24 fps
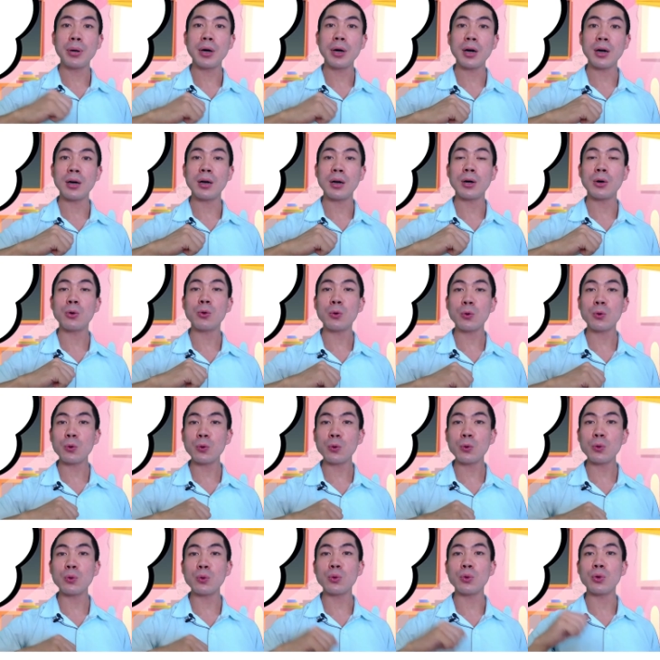p,
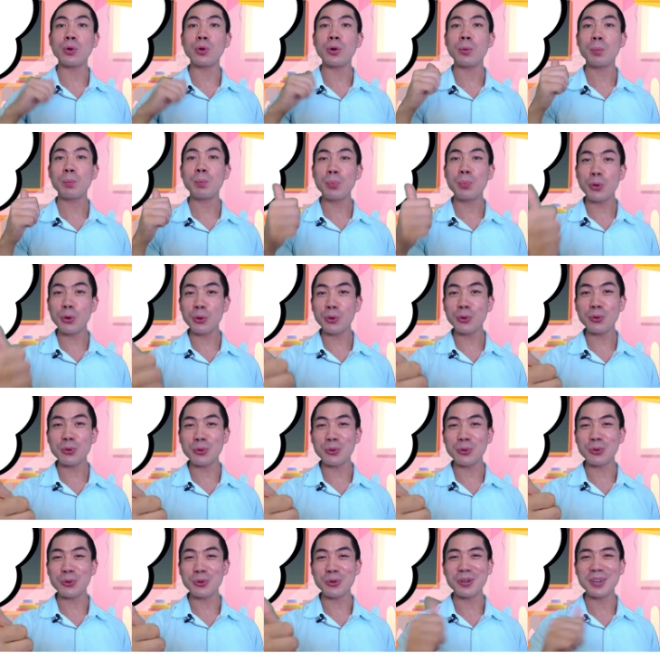u,
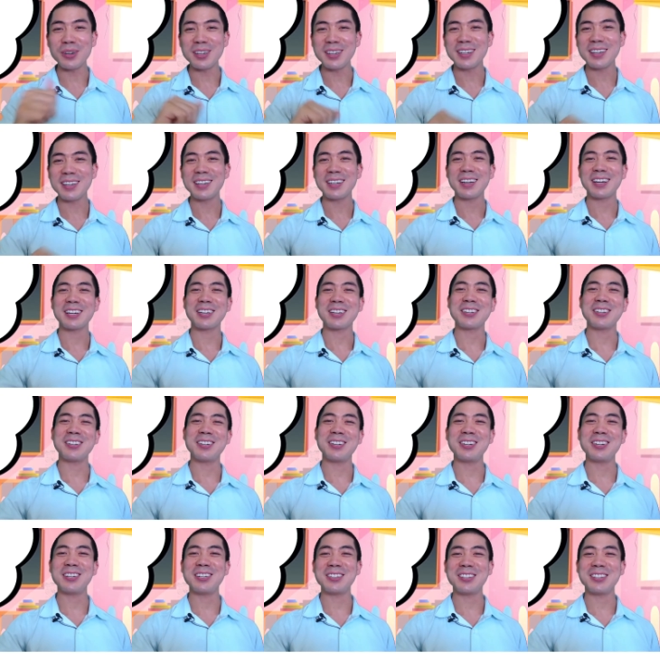poo.
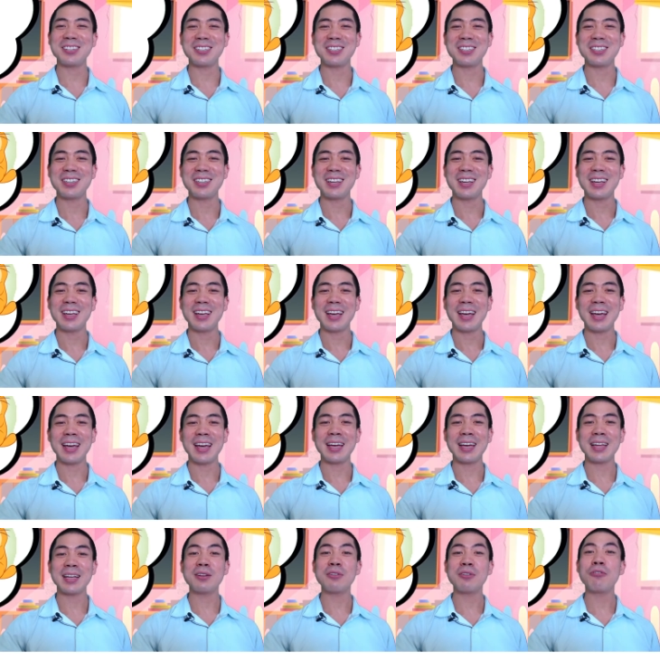Good.
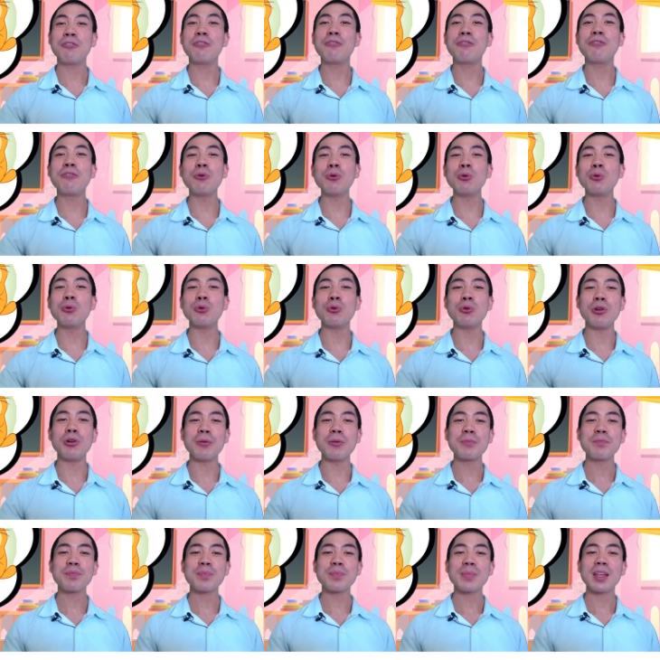And foo,
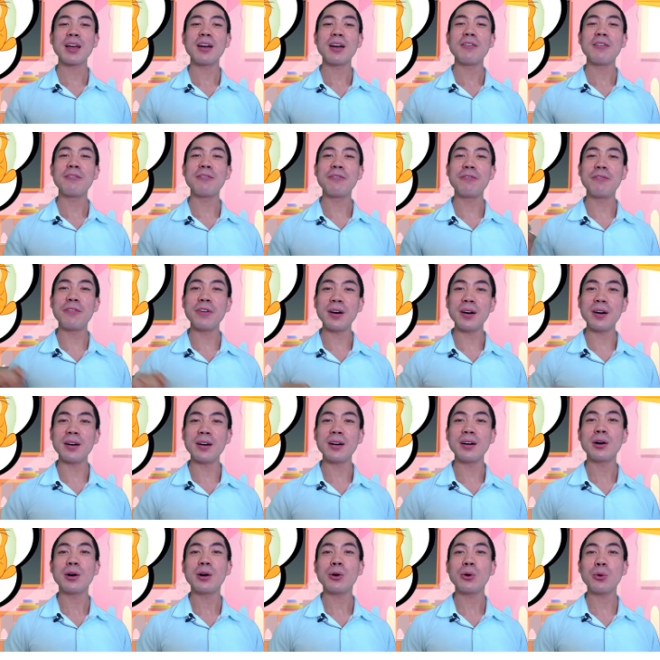f,
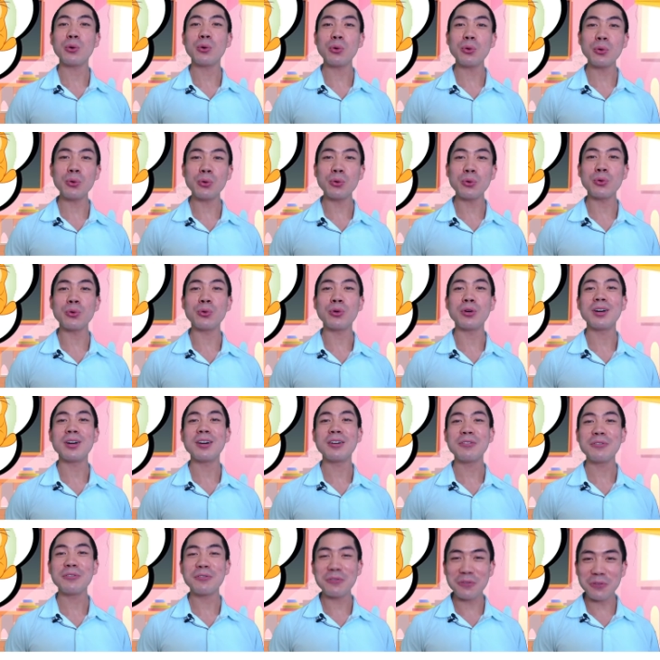u,
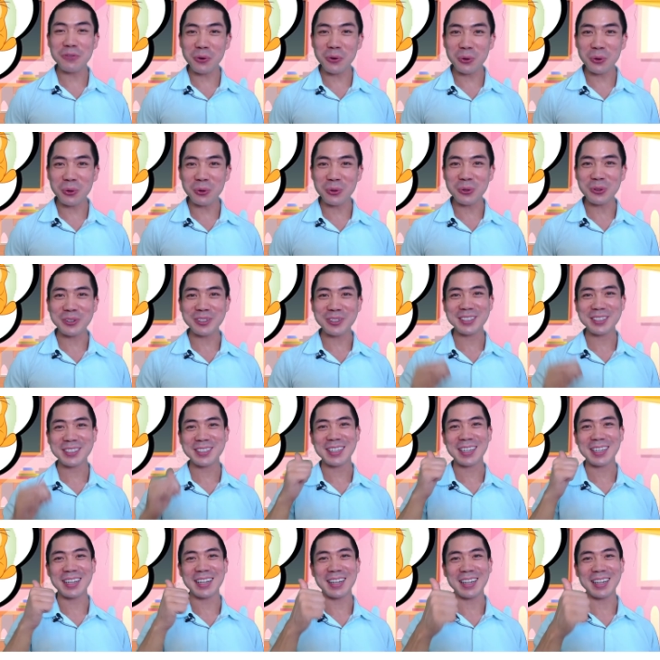foo.
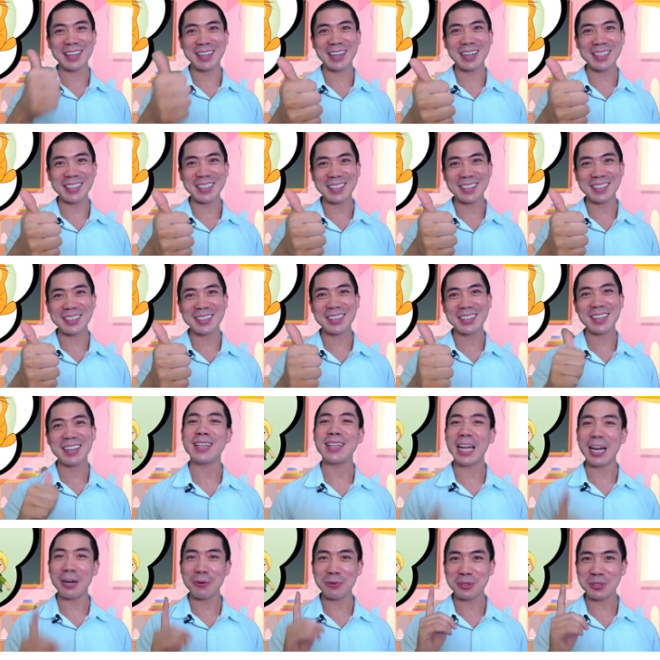Nice.
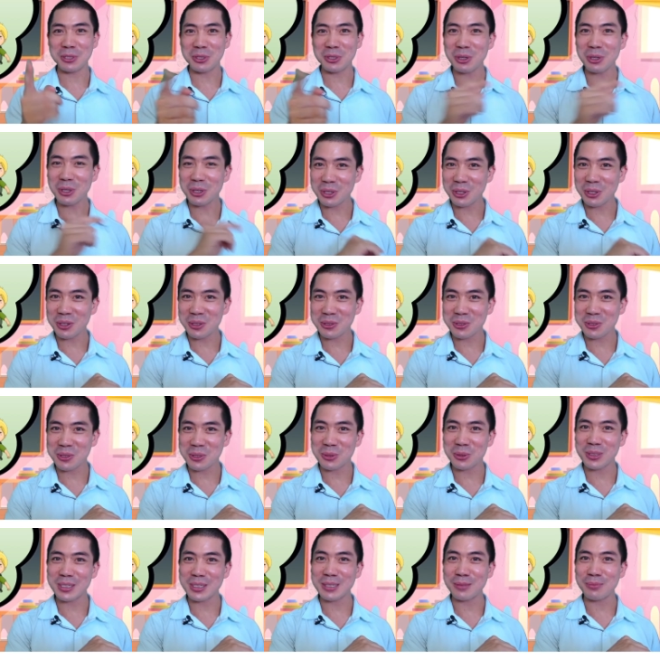Now it's your turn to
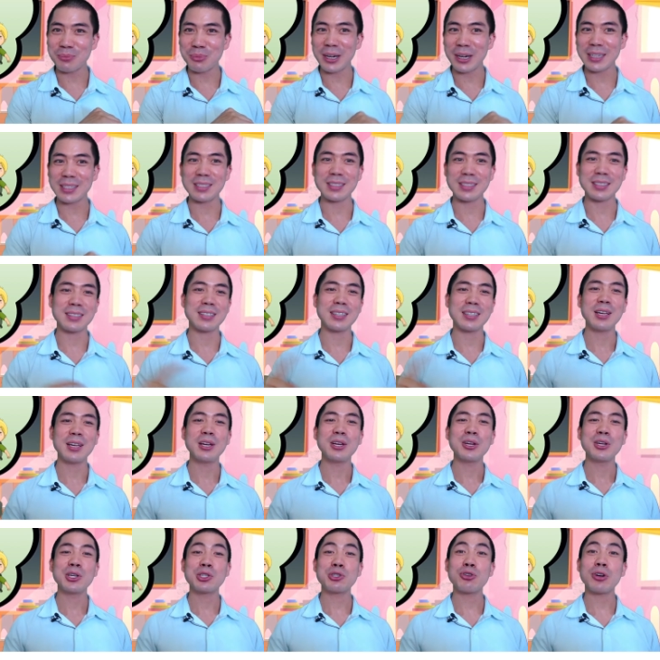do some practice.
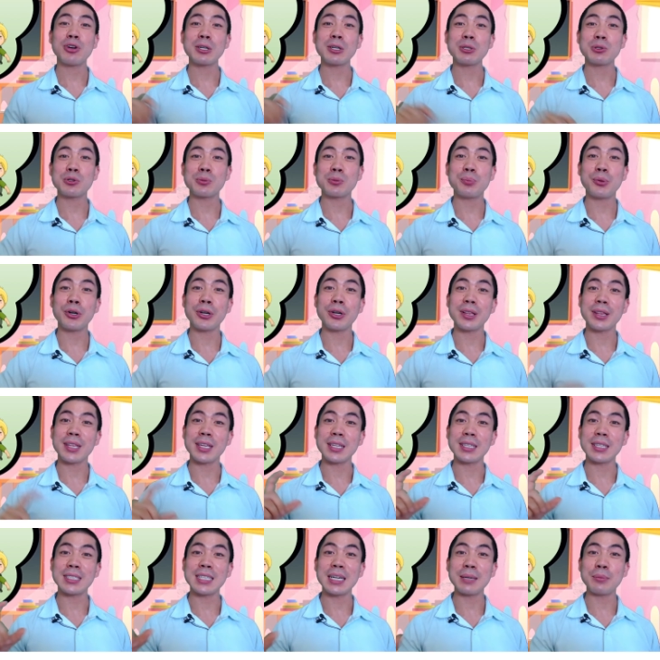Try to spot
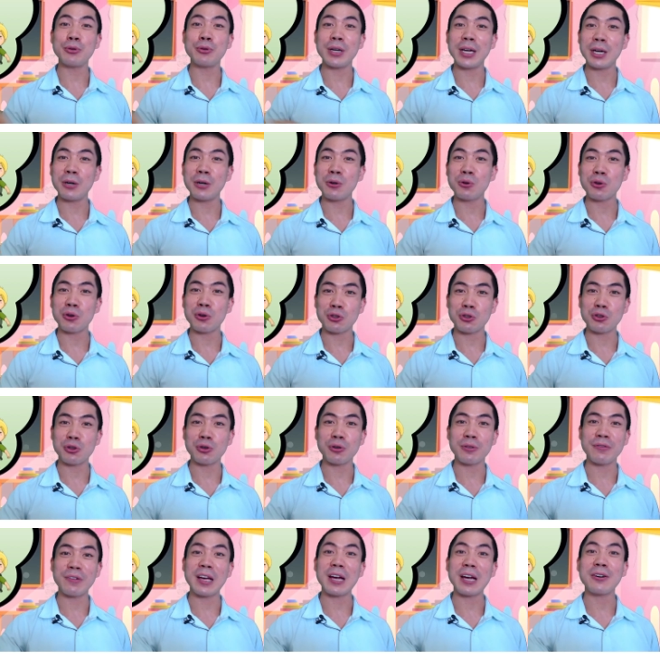the double L
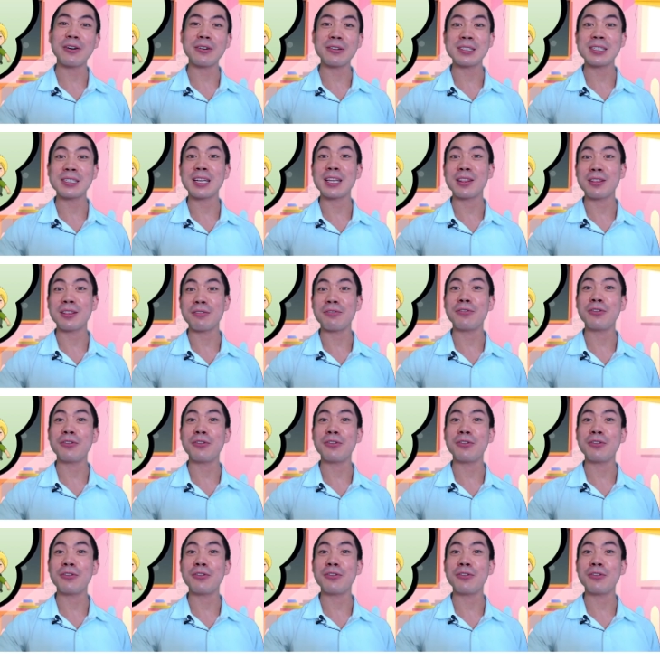controlled vowels in the